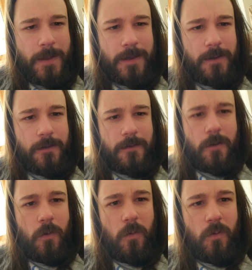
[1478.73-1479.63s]

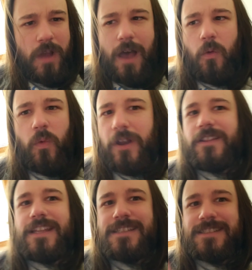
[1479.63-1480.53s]
know how
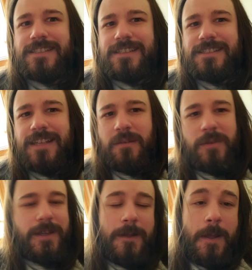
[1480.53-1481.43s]
weird this is going to
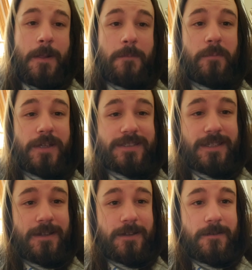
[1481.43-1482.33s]
be. But
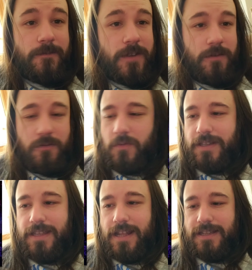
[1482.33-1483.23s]

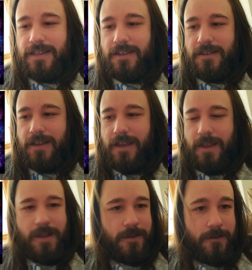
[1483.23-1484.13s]
one
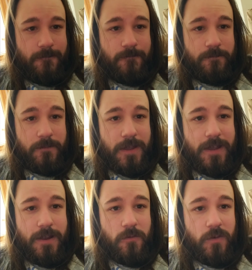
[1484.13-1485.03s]
that
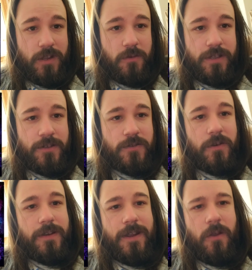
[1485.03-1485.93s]
I really really
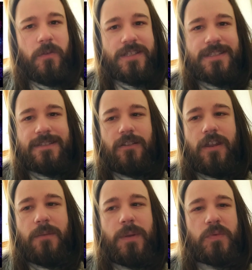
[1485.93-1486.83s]
enjoyed. I know this is a
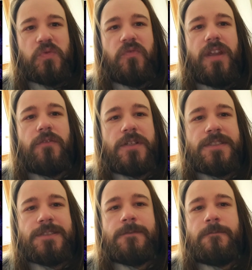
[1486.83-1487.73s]
lot of people's
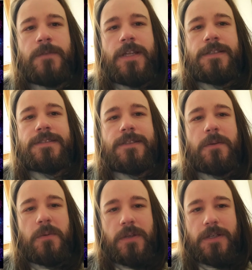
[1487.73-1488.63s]
favorites.
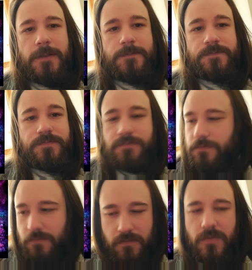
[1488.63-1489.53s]
So
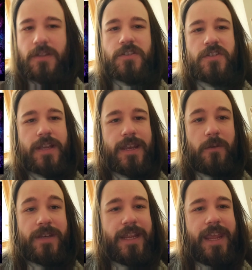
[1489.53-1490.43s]
check it
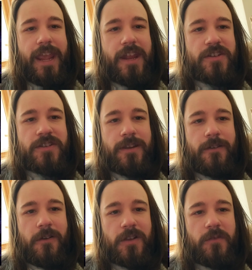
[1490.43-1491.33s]
out. Nick Cage in
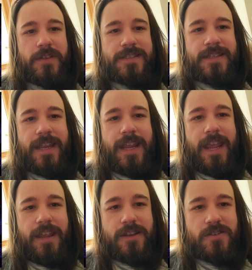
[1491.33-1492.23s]
all of his Nick
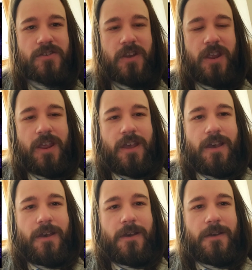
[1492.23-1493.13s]
Cage
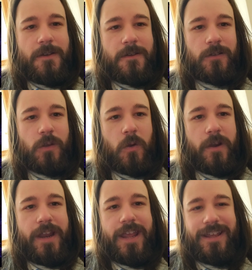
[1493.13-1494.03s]

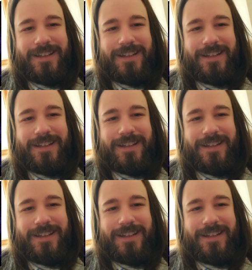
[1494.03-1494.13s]
glory,